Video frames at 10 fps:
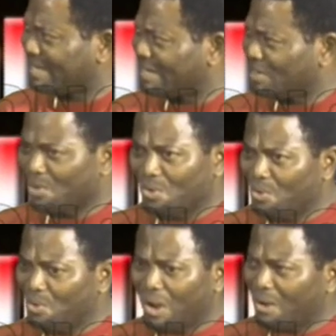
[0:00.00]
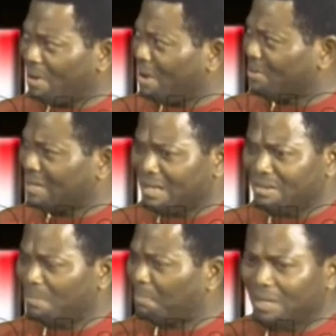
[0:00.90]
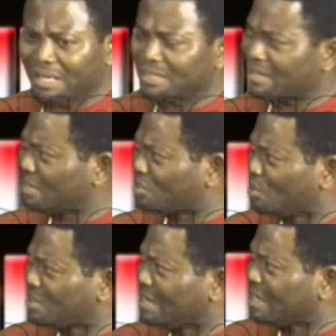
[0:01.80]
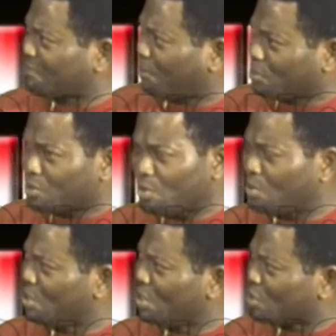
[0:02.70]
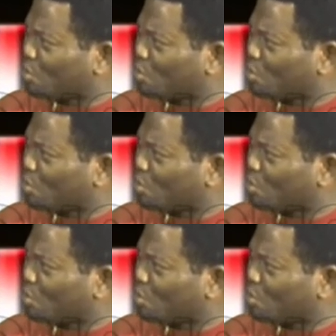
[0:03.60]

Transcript: You go around, the police is using his phone to